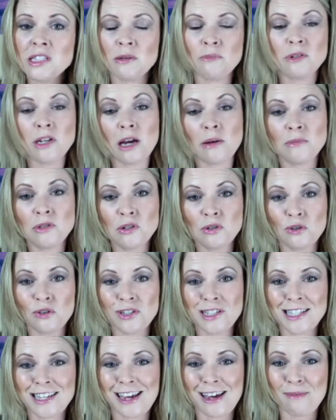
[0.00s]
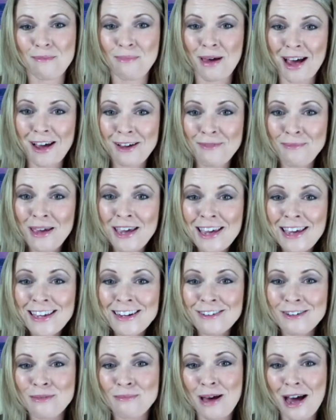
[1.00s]
Sometimes girls get back pain
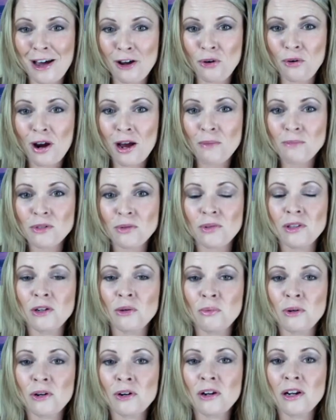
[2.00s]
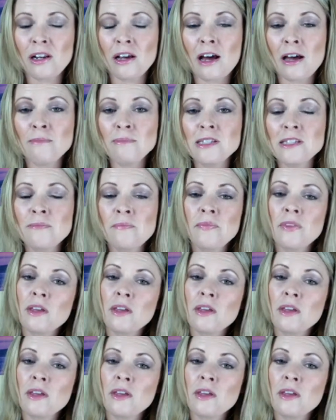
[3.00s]
or back cramps when their period comes,